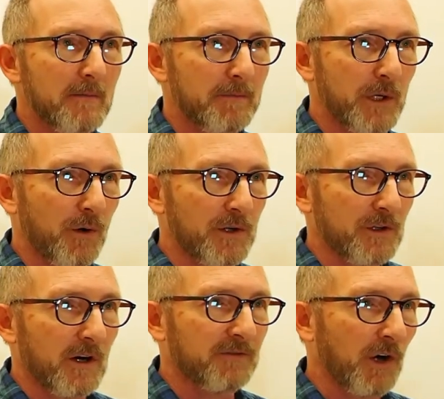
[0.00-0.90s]

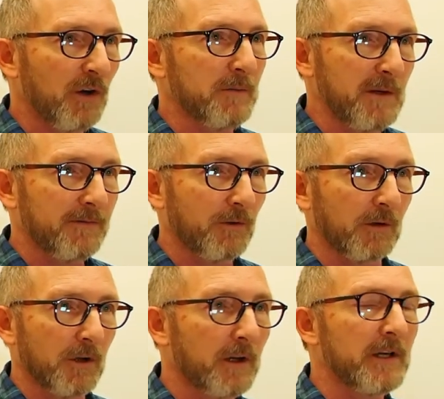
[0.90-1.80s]
because I've told you before, a
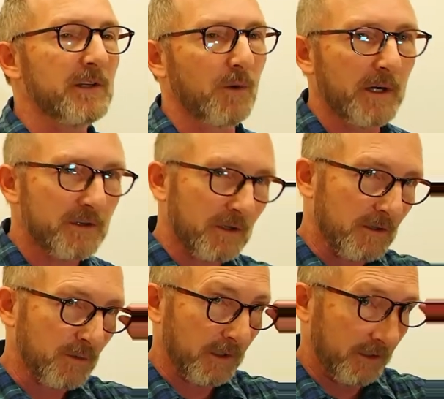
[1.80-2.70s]
lot of these
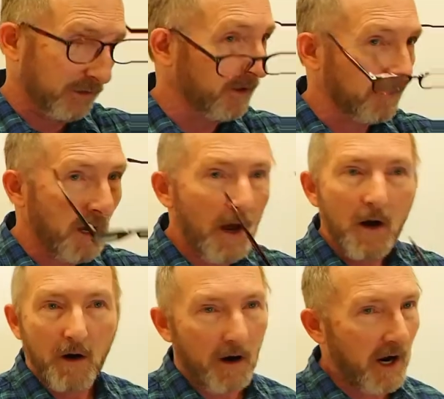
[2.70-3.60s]
questions, when I do them,
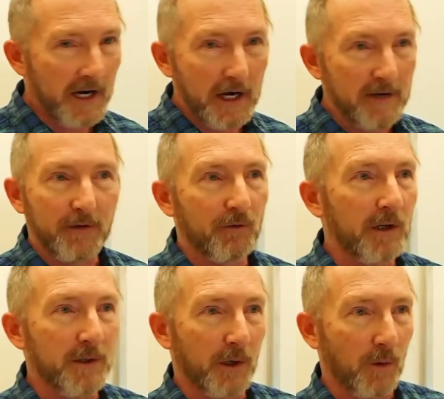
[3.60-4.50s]
I don't even
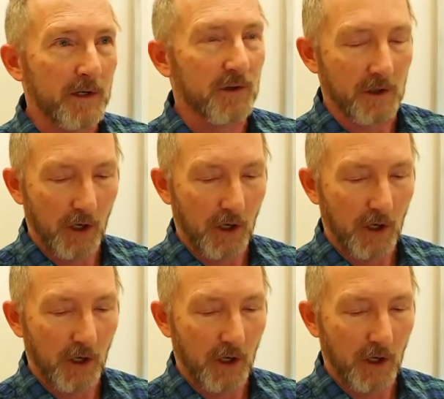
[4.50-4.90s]
read the question.